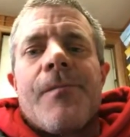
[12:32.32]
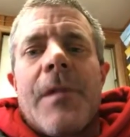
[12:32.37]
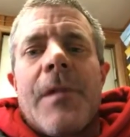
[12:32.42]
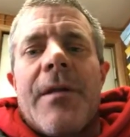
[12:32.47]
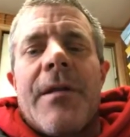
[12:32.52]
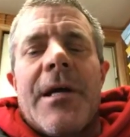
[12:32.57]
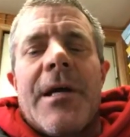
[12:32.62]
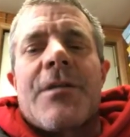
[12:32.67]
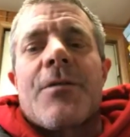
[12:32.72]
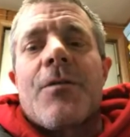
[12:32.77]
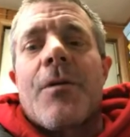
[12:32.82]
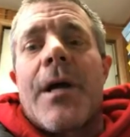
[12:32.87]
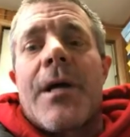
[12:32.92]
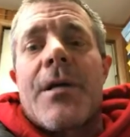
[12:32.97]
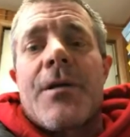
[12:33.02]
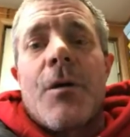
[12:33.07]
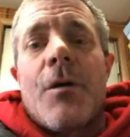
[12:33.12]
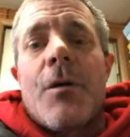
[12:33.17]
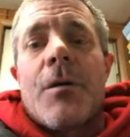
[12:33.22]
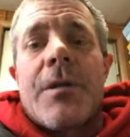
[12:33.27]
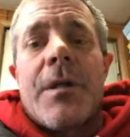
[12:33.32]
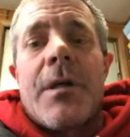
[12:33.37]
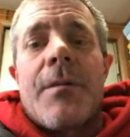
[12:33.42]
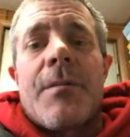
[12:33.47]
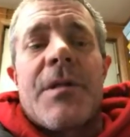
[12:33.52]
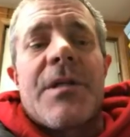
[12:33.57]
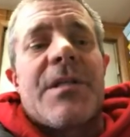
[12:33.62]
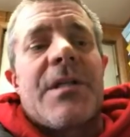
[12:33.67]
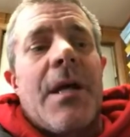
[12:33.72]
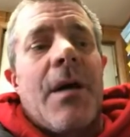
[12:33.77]
And that's what I told
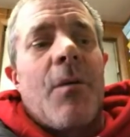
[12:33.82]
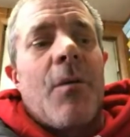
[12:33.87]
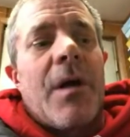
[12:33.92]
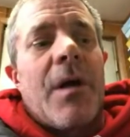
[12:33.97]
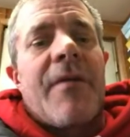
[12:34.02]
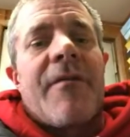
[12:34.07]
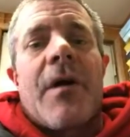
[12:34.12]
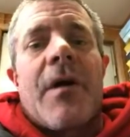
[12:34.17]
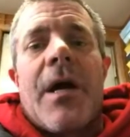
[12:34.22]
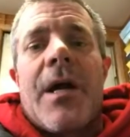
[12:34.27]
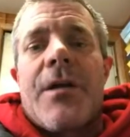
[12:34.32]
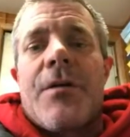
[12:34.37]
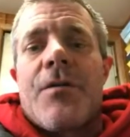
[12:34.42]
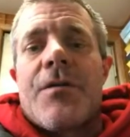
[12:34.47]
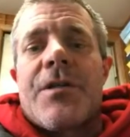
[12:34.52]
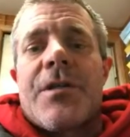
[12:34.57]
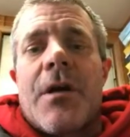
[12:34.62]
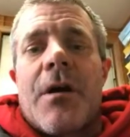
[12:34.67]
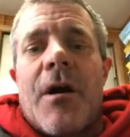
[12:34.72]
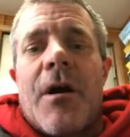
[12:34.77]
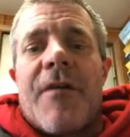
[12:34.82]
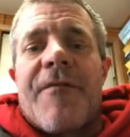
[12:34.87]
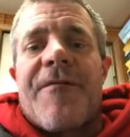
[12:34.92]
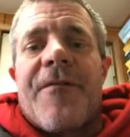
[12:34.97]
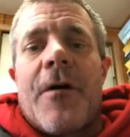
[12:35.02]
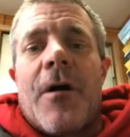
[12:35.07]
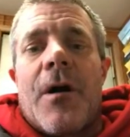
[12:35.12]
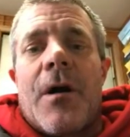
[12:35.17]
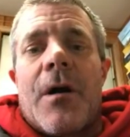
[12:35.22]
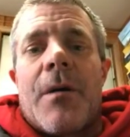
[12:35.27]
him, is that whatever I use on our
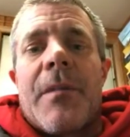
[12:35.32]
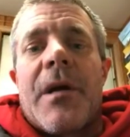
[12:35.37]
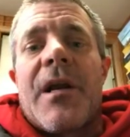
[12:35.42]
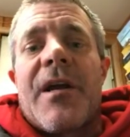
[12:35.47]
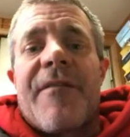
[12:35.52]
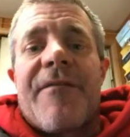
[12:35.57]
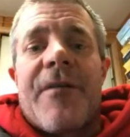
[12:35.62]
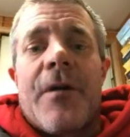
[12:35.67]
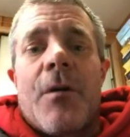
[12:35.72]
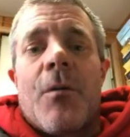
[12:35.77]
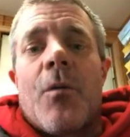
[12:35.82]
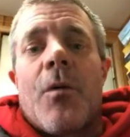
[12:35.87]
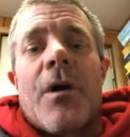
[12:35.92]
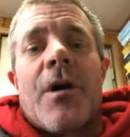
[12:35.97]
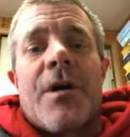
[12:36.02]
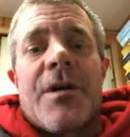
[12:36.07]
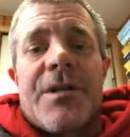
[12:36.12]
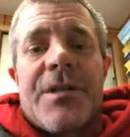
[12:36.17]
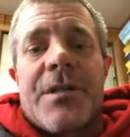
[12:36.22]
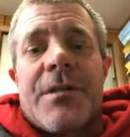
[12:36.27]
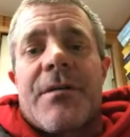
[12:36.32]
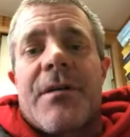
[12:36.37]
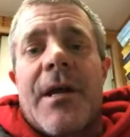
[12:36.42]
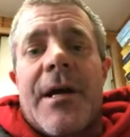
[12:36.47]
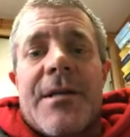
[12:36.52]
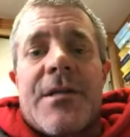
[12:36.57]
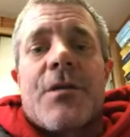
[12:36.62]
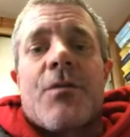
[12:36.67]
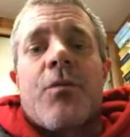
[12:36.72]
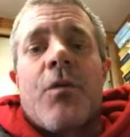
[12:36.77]
farm, and if it works,
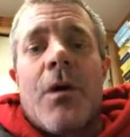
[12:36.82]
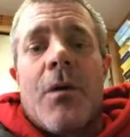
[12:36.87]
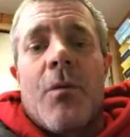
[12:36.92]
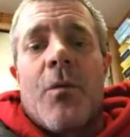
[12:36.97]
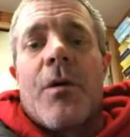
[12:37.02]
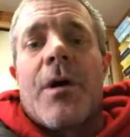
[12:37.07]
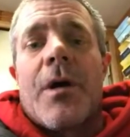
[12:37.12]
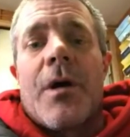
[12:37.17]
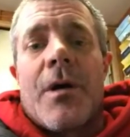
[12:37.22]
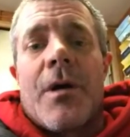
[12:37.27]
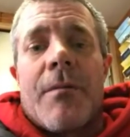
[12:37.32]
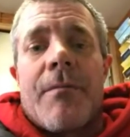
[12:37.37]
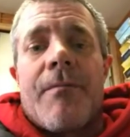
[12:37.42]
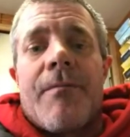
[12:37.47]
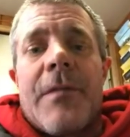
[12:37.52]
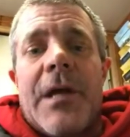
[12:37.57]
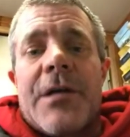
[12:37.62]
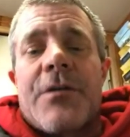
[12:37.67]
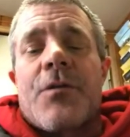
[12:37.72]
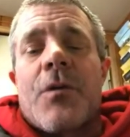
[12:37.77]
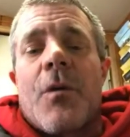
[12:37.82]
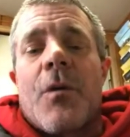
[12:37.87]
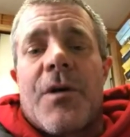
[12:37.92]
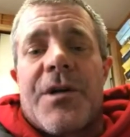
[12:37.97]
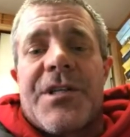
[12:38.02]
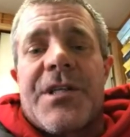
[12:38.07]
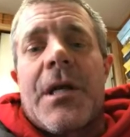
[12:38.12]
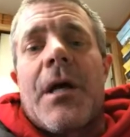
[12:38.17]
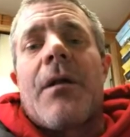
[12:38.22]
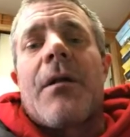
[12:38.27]
that's what
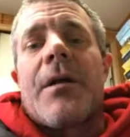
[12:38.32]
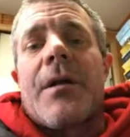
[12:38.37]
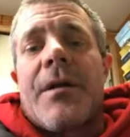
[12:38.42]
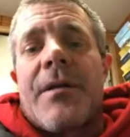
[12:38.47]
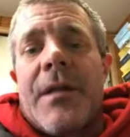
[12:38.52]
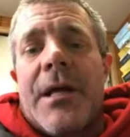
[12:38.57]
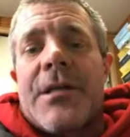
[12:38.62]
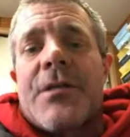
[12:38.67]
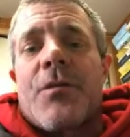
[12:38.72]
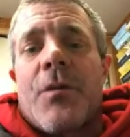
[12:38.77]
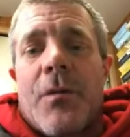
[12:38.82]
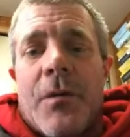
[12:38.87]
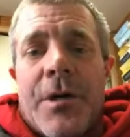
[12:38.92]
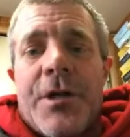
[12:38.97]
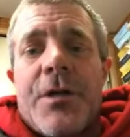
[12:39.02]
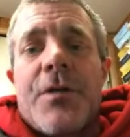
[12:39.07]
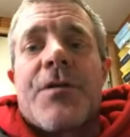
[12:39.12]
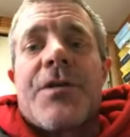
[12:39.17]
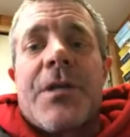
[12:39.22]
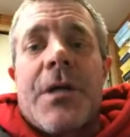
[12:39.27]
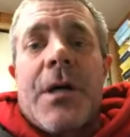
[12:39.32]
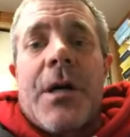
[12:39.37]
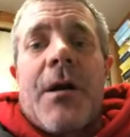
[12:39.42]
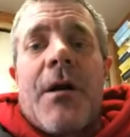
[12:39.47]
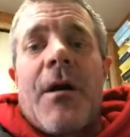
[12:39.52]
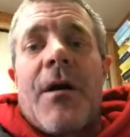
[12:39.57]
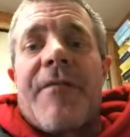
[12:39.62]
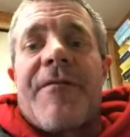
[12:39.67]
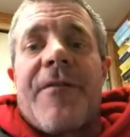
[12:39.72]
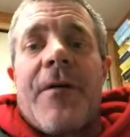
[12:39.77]
we're selling, and that's what we're using
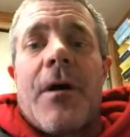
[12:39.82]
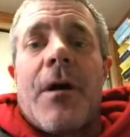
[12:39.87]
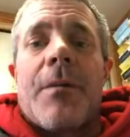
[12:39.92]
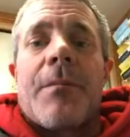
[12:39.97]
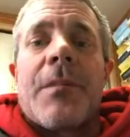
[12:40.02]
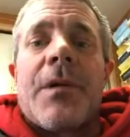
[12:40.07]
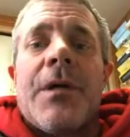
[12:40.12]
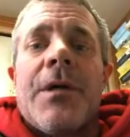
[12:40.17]
on our farm.